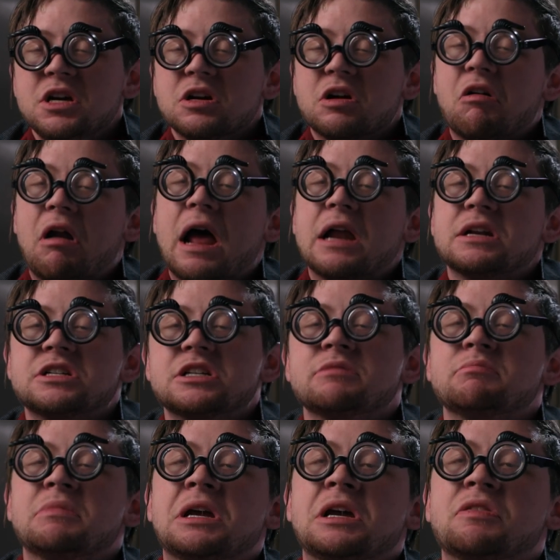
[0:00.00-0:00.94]

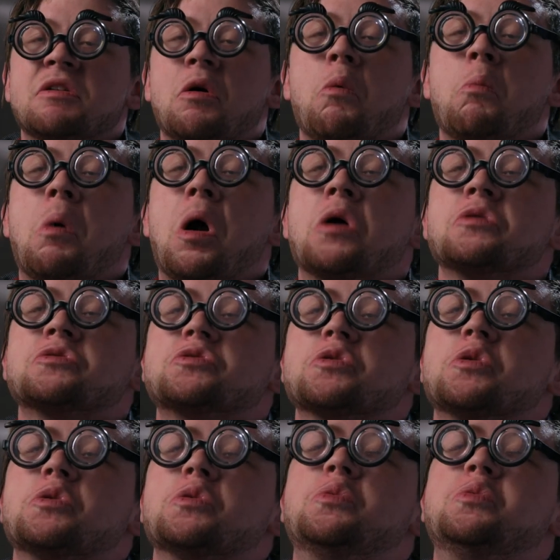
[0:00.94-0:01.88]
granting me the most
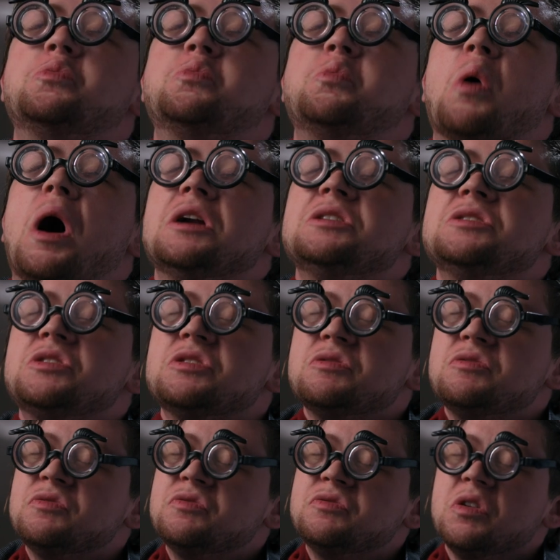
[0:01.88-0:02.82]

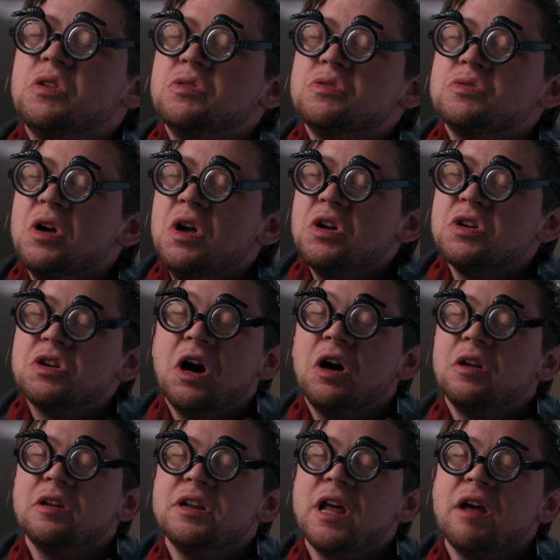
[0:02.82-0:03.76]
wonderful
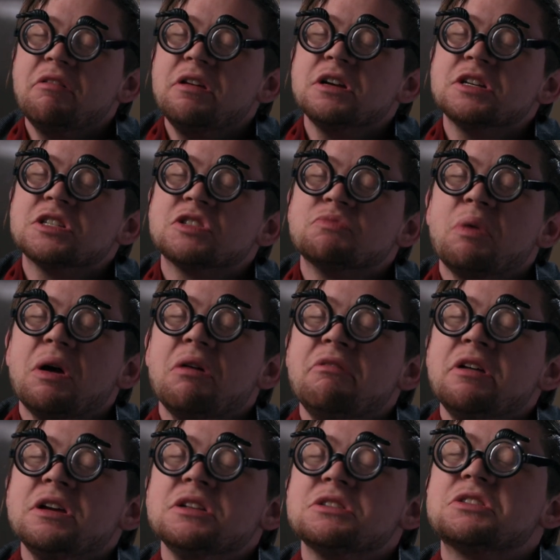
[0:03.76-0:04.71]
culinary
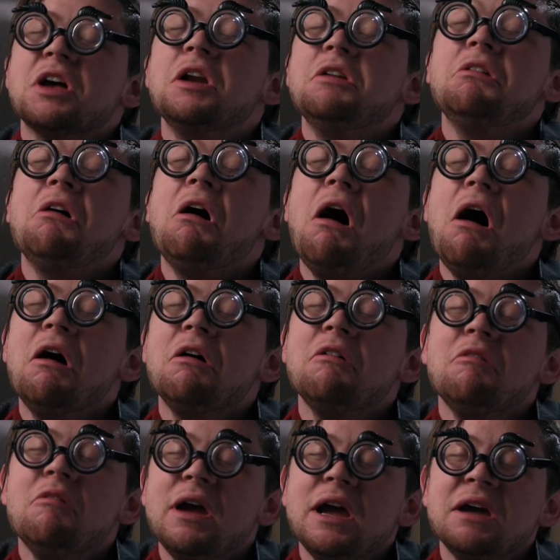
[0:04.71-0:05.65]
experience
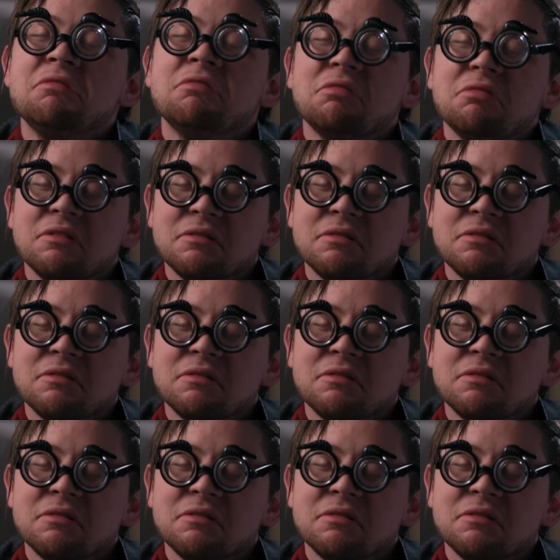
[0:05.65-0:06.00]
along with